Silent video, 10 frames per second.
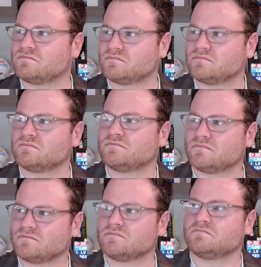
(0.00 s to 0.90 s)

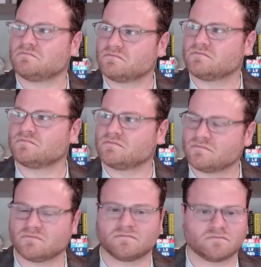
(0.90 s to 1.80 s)

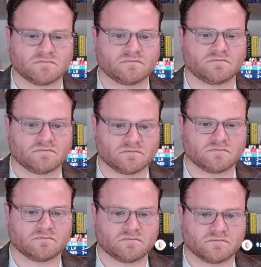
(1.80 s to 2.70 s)

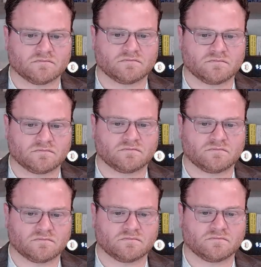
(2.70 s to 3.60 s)

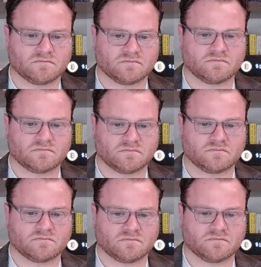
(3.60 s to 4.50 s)

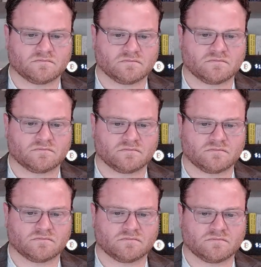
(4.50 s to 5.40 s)

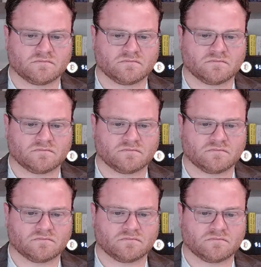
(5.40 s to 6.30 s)

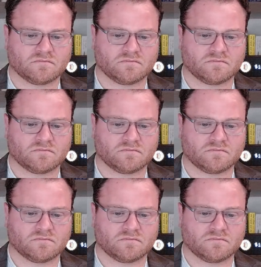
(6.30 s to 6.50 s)
(not speaking)